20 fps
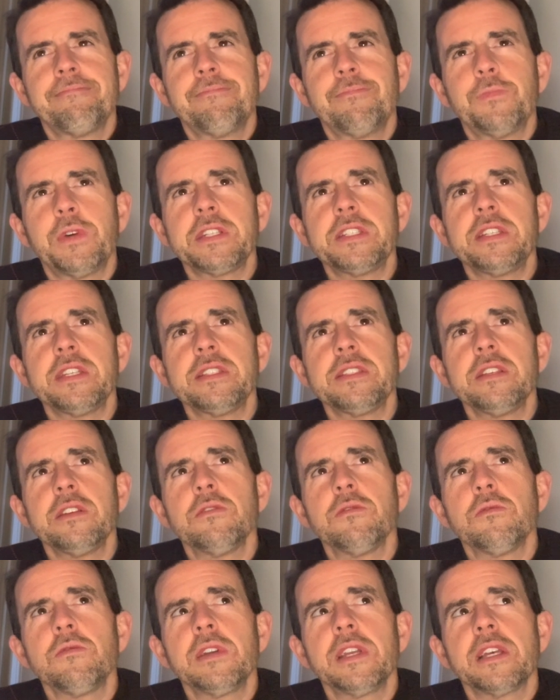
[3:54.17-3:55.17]
What does it
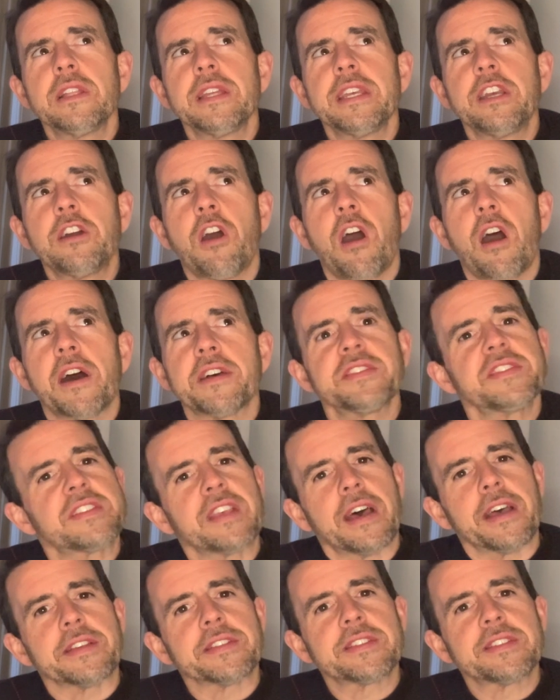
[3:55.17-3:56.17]
really cost
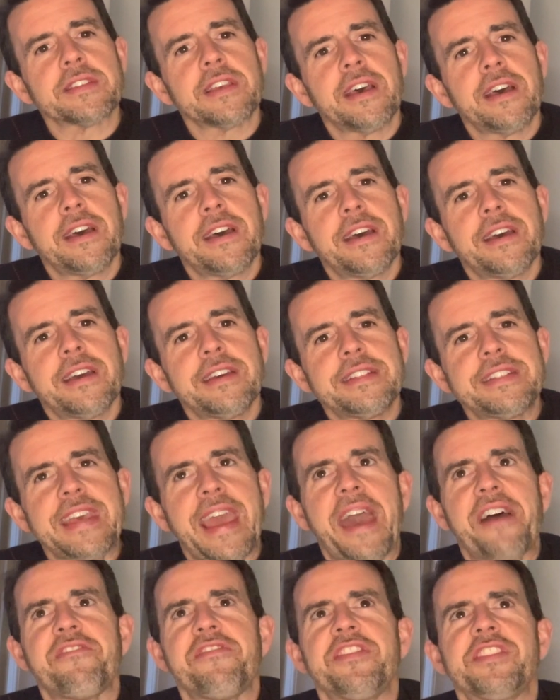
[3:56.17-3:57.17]
us to
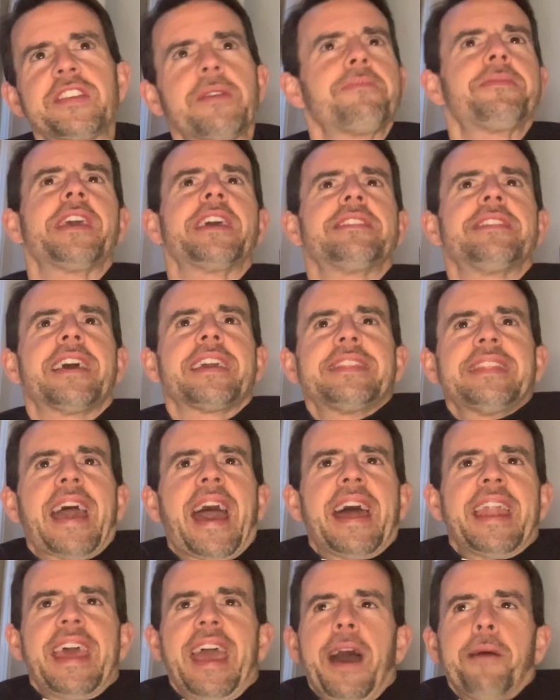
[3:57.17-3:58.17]
have something like
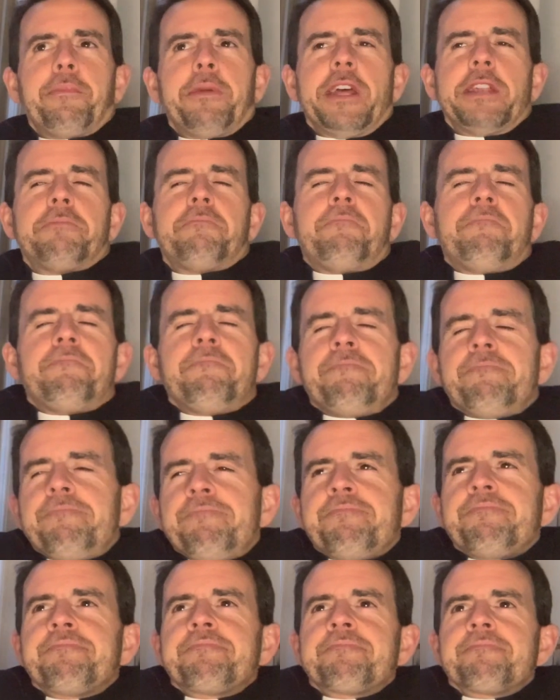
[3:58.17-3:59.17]
that happen?
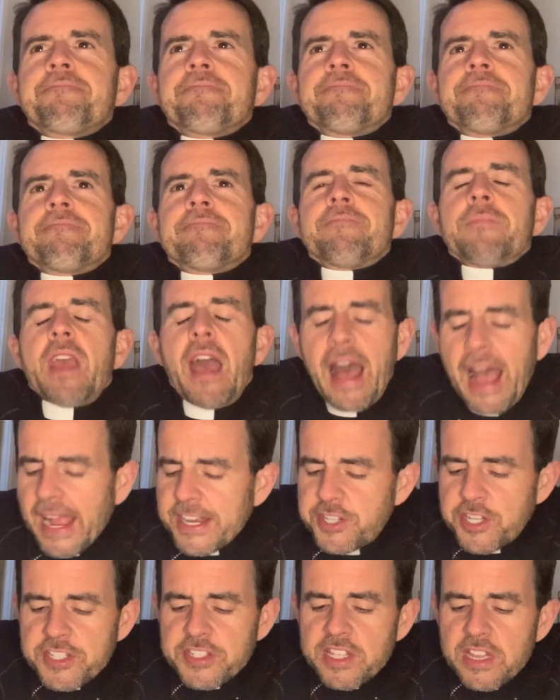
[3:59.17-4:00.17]
I
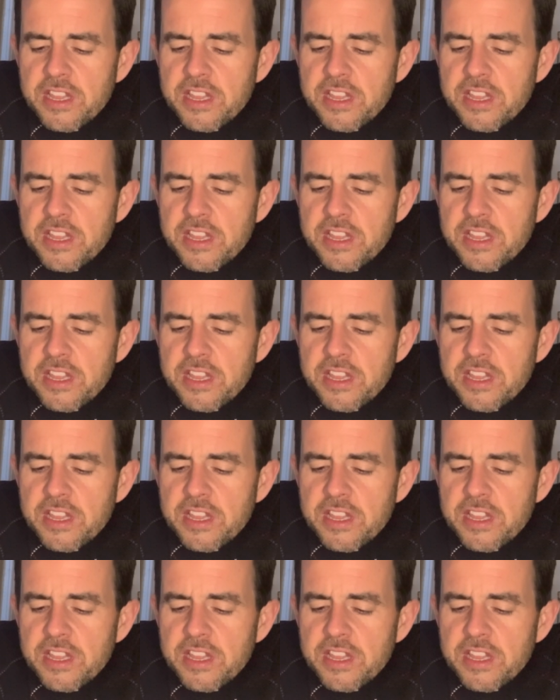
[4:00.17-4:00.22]
just